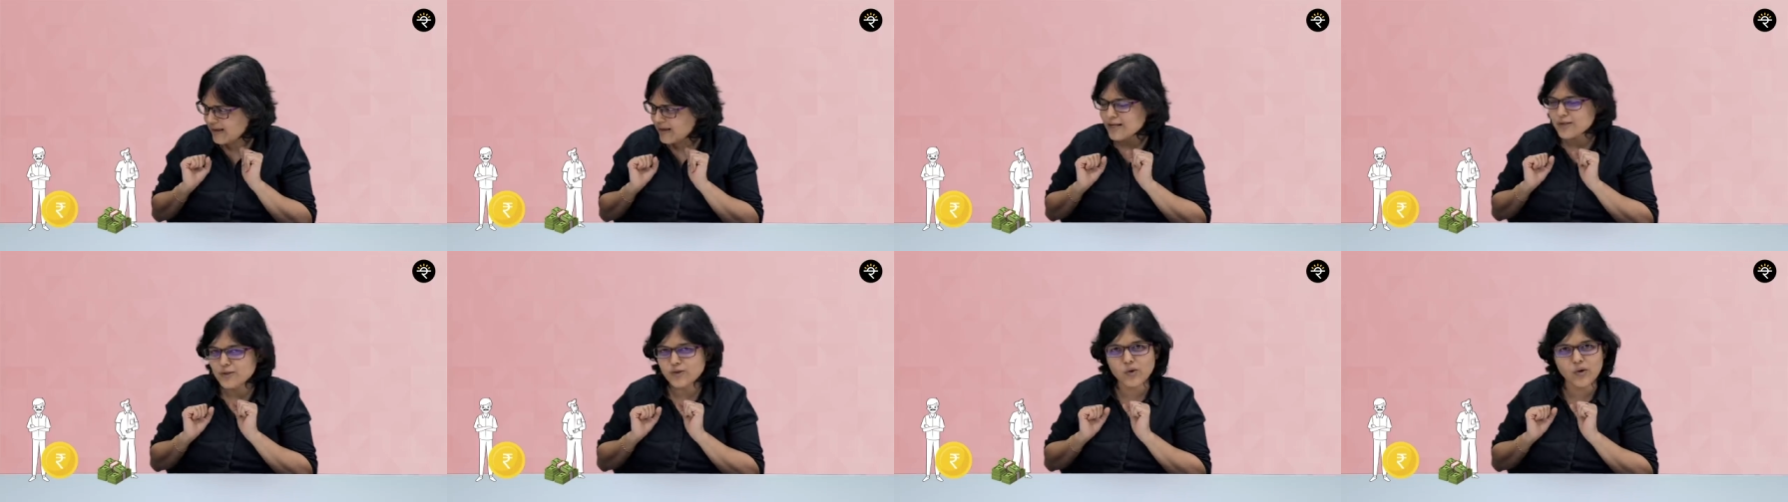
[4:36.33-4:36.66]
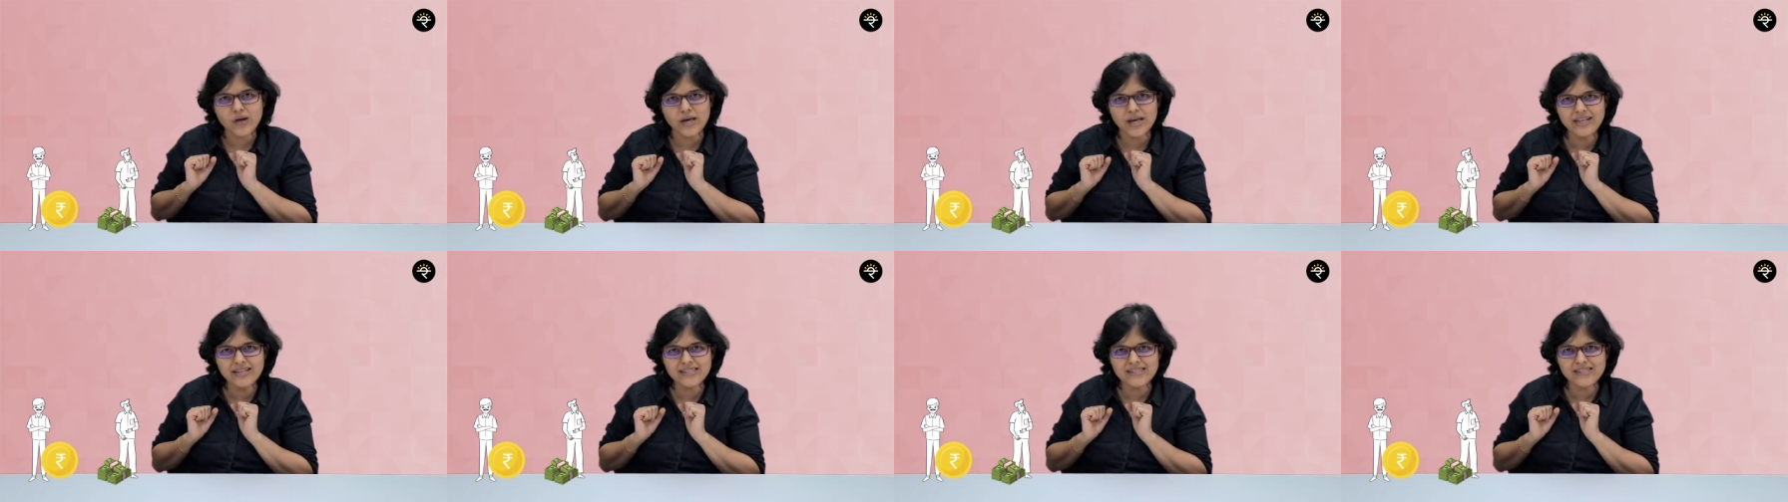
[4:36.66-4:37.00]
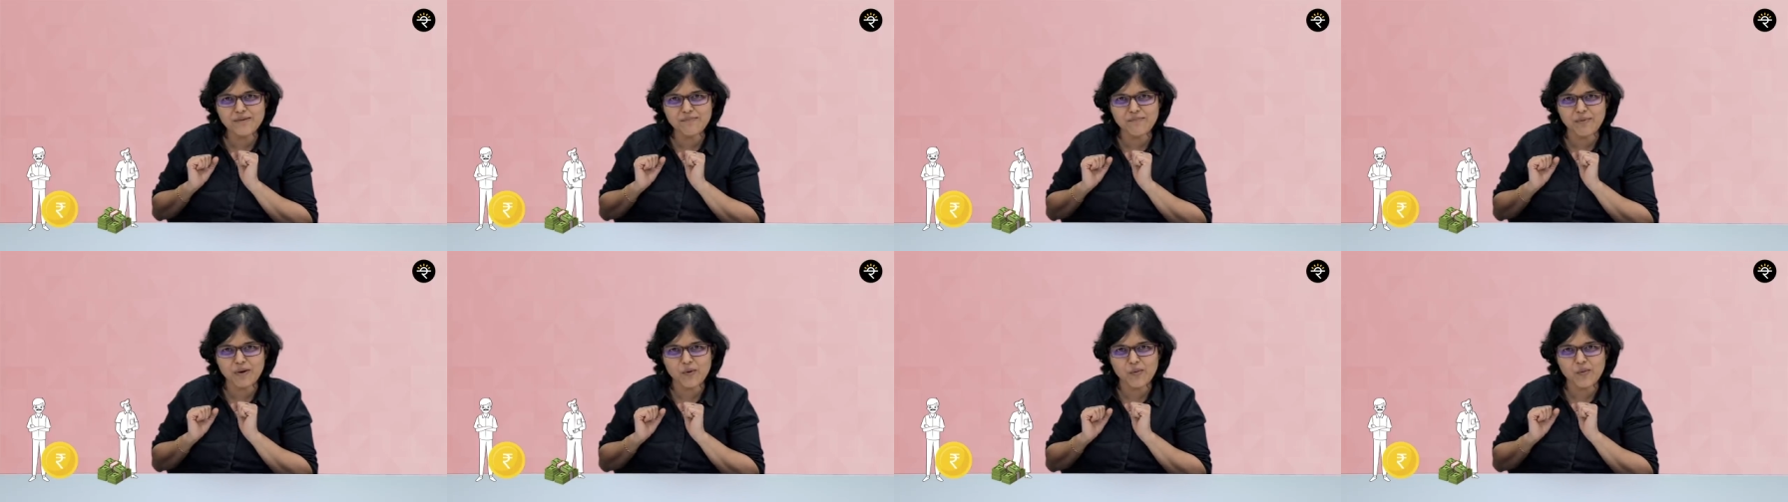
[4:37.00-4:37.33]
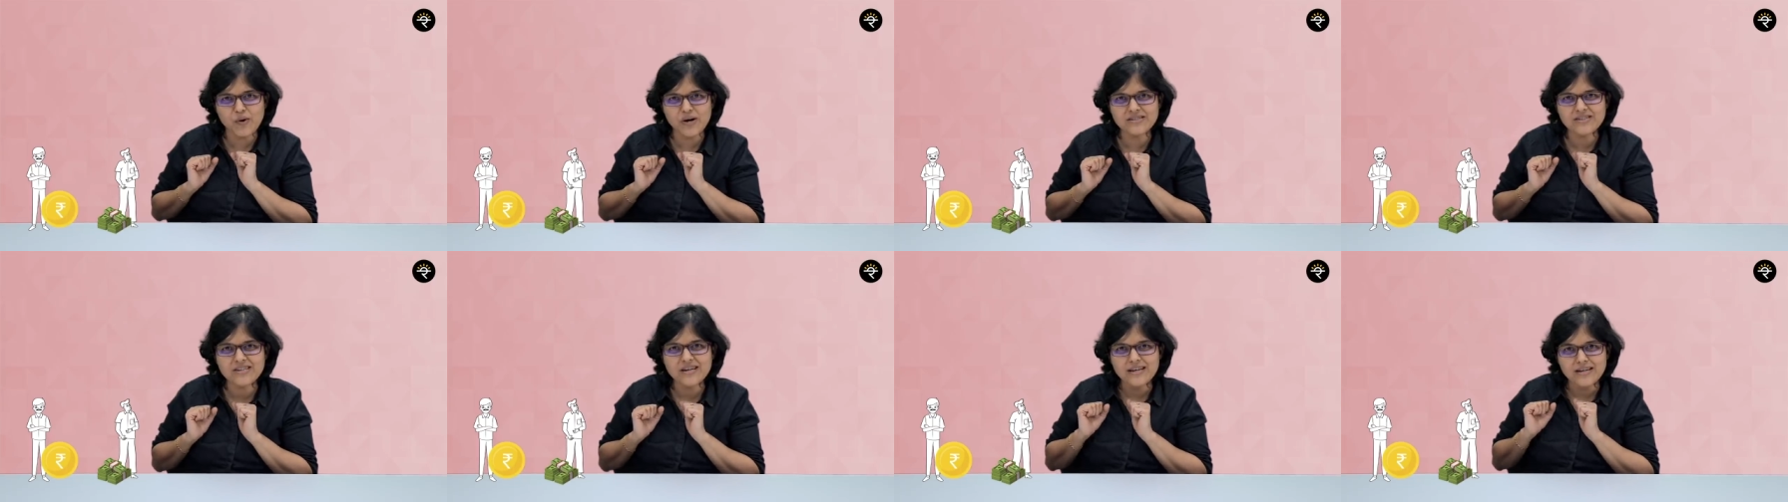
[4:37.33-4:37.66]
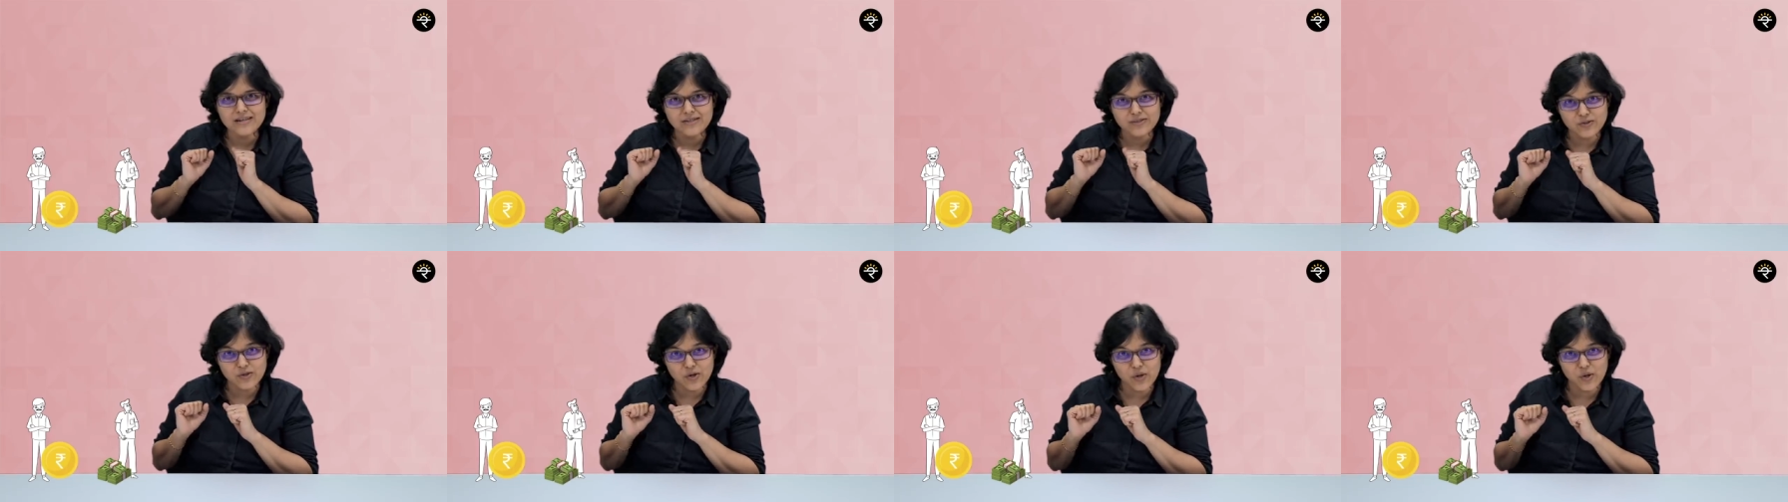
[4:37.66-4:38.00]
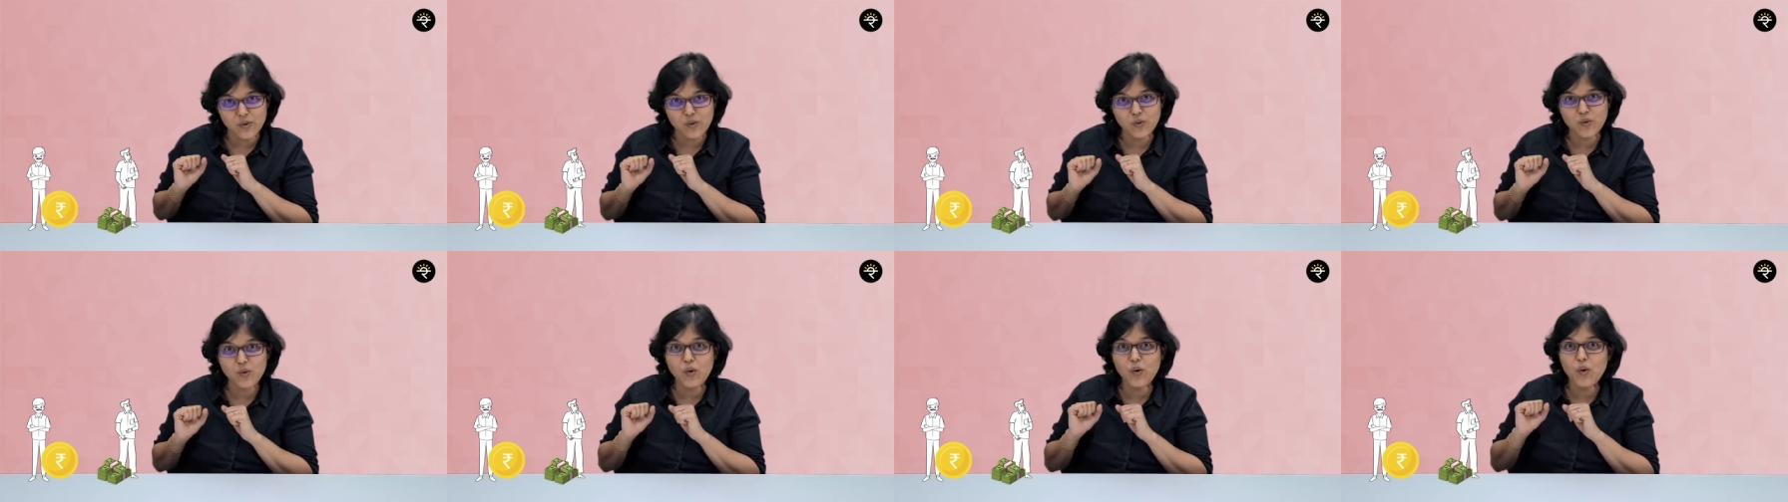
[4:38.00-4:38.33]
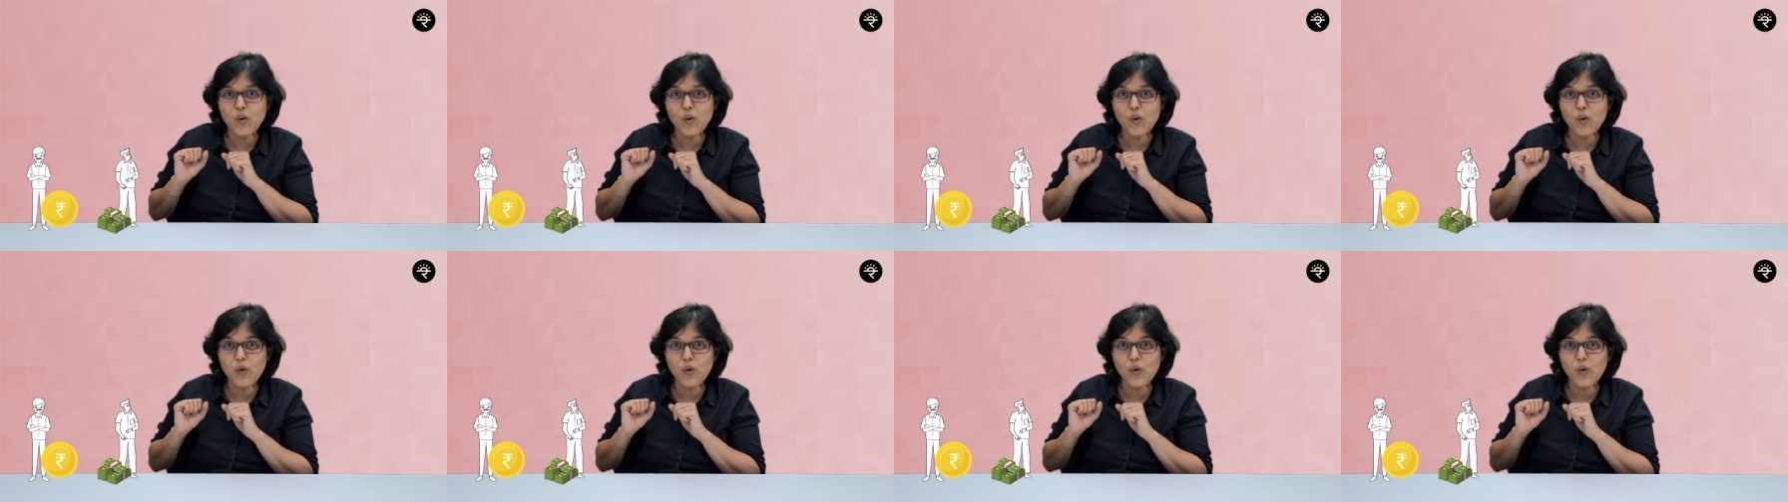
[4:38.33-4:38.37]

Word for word: So in simple words, Chandu,